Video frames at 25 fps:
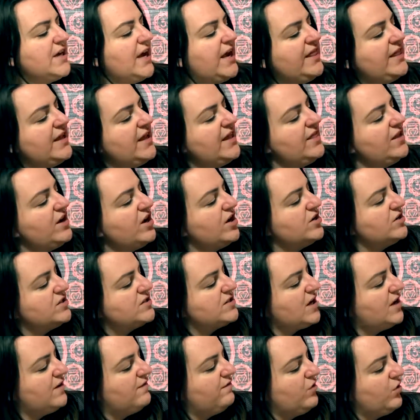And then there's
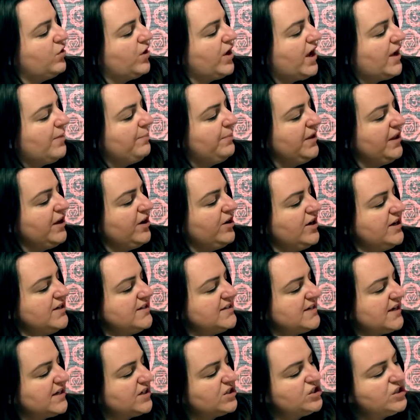a vocabulary
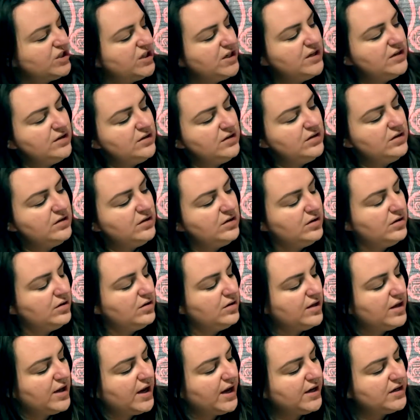section
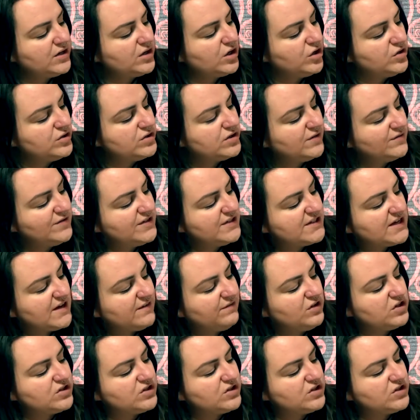that goes over stuff.